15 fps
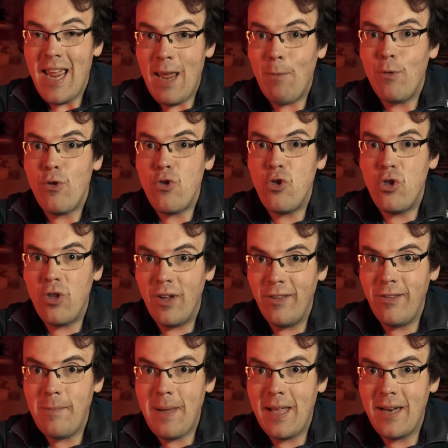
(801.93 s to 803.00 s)
it was
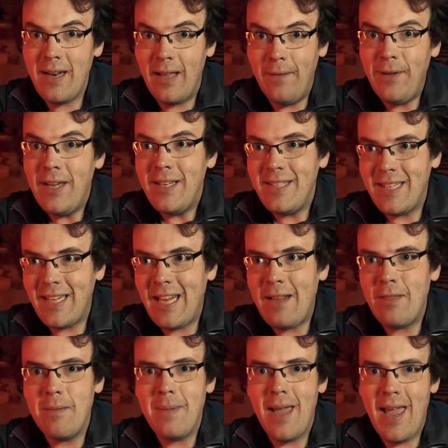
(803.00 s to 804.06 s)
just about enough to
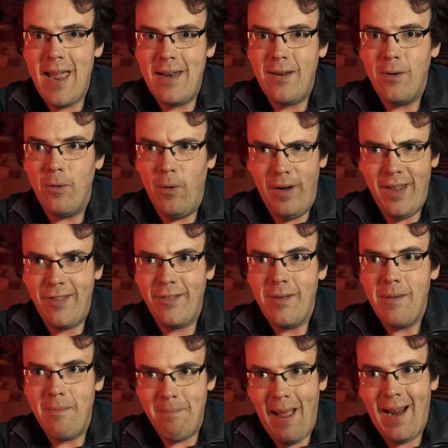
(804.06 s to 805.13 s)
keep them ahead, or at least
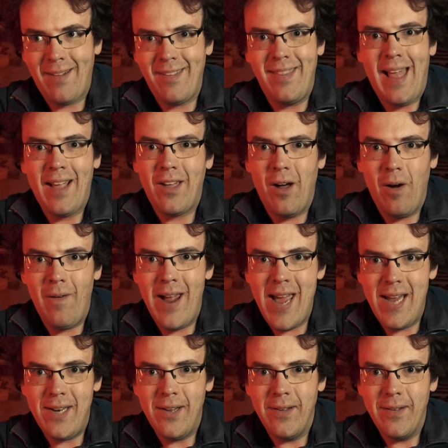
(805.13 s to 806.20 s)
Max in that car ahead.